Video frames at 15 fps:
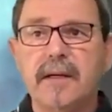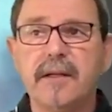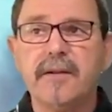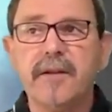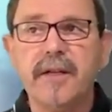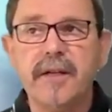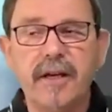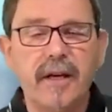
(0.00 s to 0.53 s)

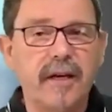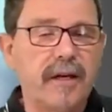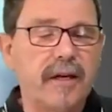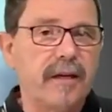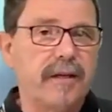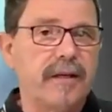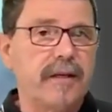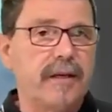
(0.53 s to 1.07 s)
the,
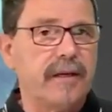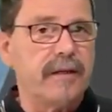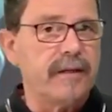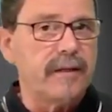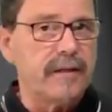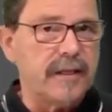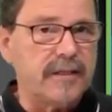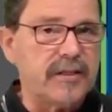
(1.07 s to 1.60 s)

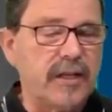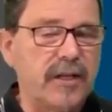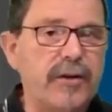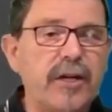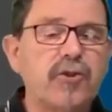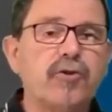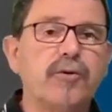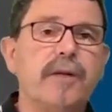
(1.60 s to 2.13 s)
let's say,
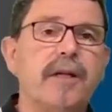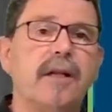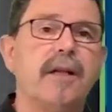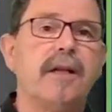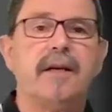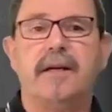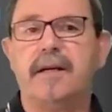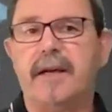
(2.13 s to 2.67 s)
natural
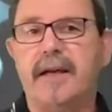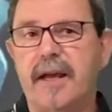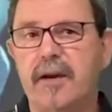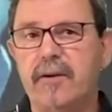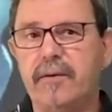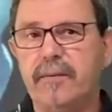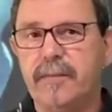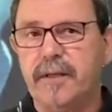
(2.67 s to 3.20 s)

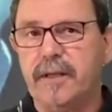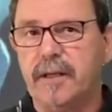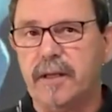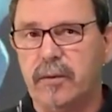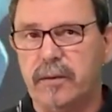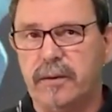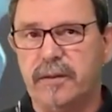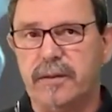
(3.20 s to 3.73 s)
air in
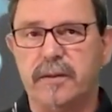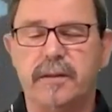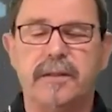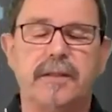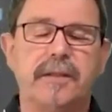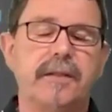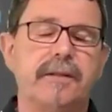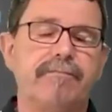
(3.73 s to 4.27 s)
our
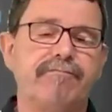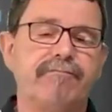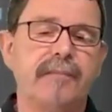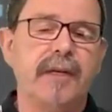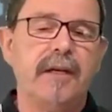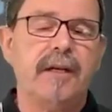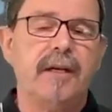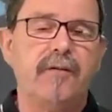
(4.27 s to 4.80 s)

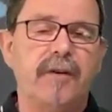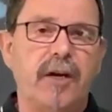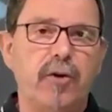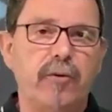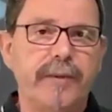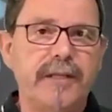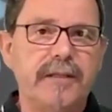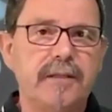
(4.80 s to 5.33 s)

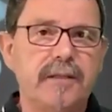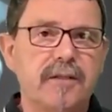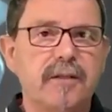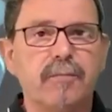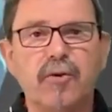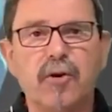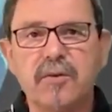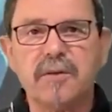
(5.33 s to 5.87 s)
environment is
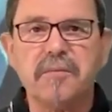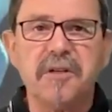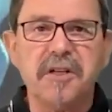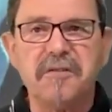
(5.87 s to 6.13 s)
approximately